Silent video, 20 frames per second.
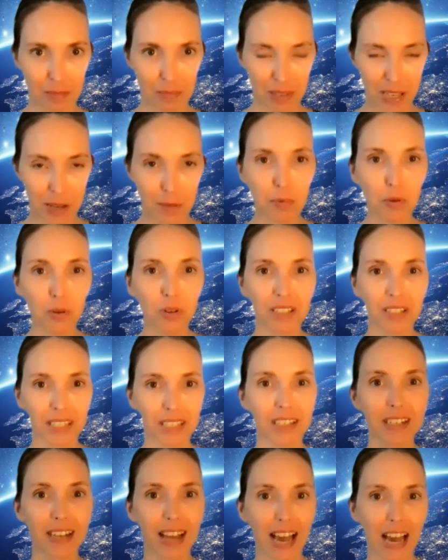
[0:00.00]
people
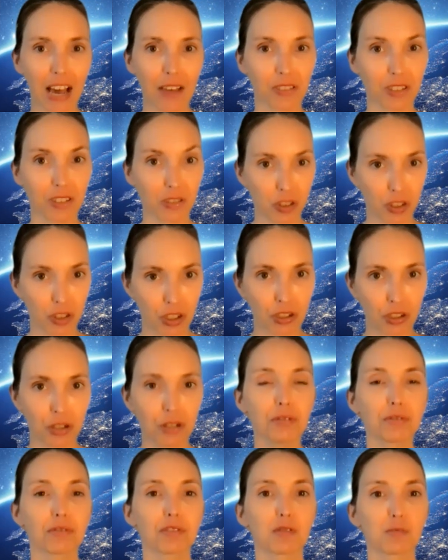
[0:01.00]
in Athens to
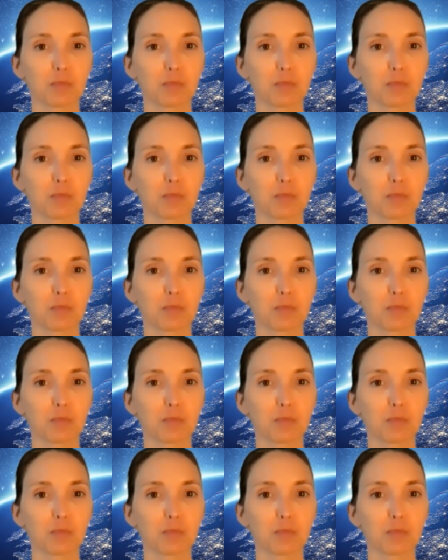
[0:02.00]
do,